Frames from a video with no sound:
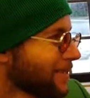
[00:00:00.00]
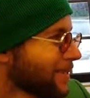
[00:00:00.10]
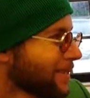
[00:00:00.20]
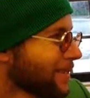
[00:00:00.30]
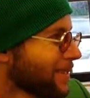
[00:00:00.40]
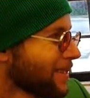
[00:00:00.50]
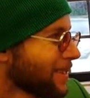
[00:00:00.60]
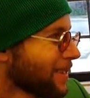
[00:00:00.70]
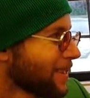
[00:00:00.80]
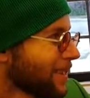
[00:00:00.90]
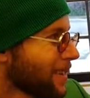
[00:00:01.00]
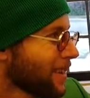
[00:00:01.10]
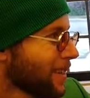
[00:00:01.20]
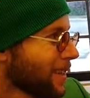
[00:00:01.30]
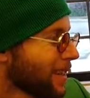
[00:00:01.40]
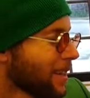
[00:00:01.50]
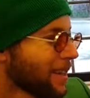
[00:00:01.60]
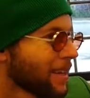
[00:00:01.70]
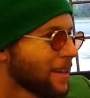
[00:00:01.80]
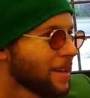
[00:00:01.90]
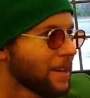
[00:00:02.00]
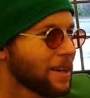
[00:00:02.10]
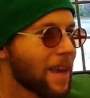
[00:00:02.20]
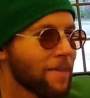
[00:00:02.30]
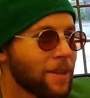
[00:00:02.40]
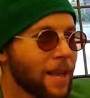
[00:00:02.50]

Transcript: (not speaking)